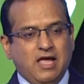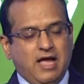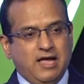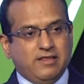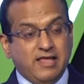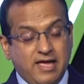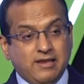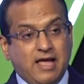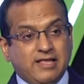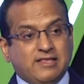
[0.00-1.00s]
And
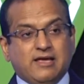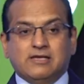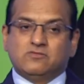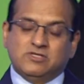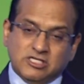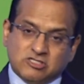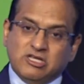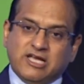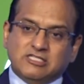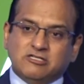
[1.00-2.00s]
then I think as history
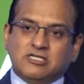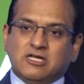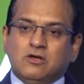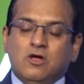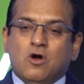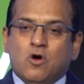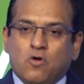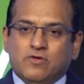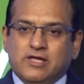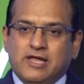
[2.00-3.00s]
gets written
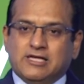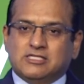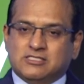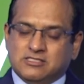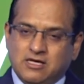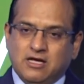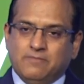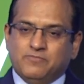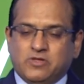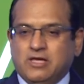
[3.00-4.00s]
over the next, uh,
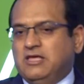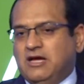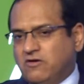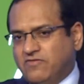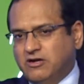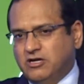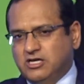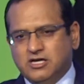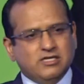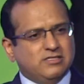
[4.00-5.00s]
at the end of 100
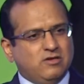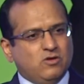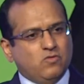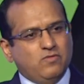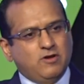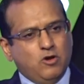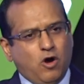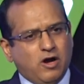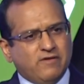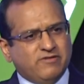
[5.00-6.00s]
years, and you know, we will
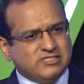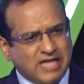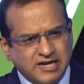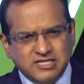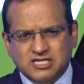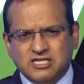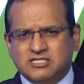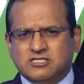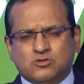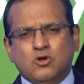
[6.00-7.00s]
laud our
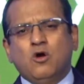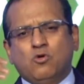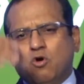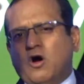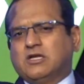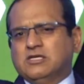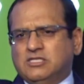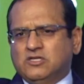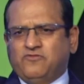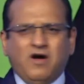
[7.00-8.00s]
scientists who got us
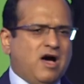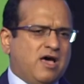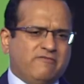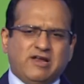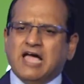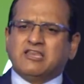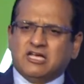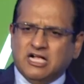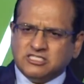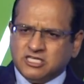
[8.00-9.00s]
this far, our
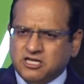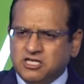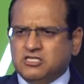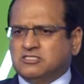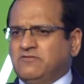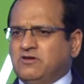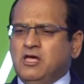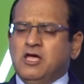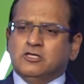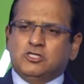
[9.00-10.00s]
agriculturists, our
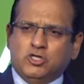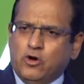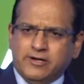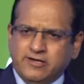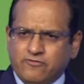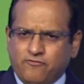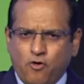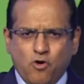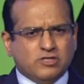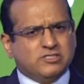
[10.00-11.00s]
security
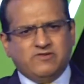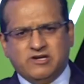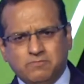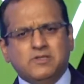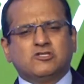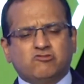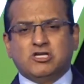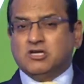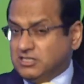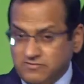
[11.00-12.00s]
folks, our
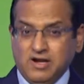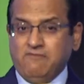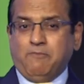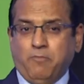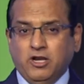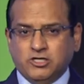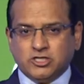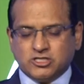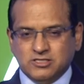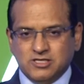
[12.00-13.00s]
administrators, even our
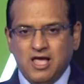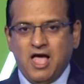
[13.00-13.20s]
politicians.